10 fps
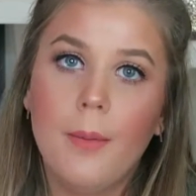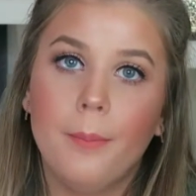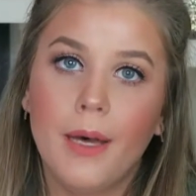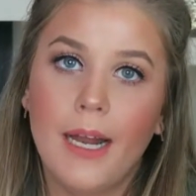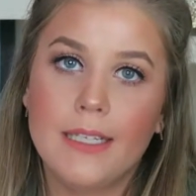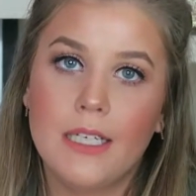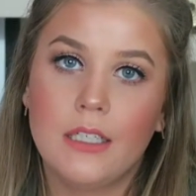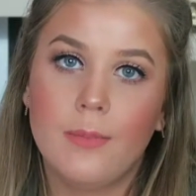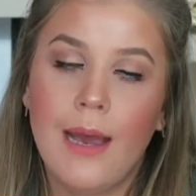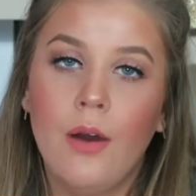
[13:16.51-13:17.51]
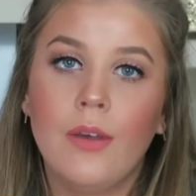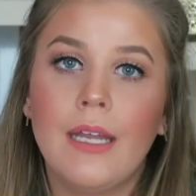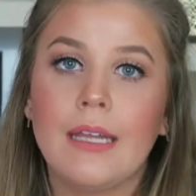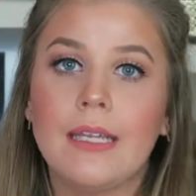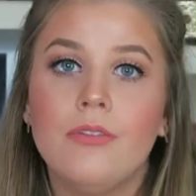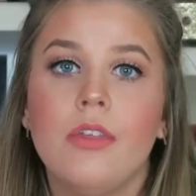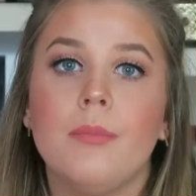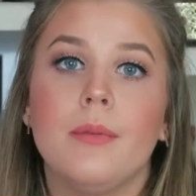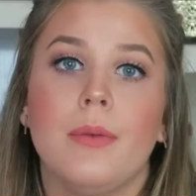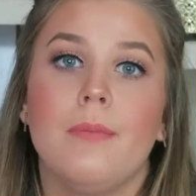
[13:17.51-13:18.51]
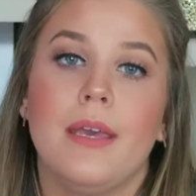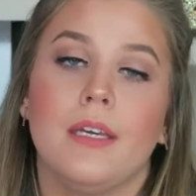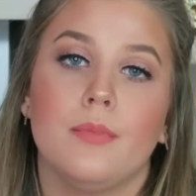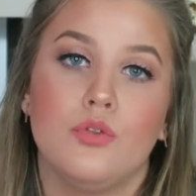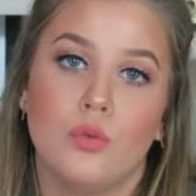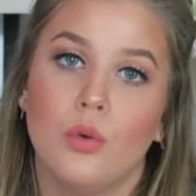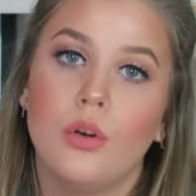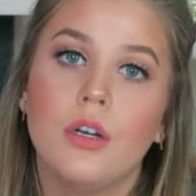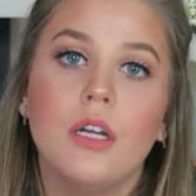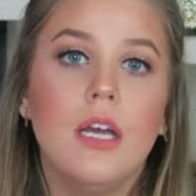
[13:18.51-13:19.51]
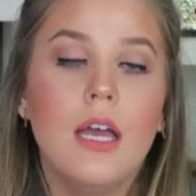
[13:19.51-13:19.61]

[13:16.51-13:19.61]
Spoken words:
but I take them out and I leave them in my makeup drawer,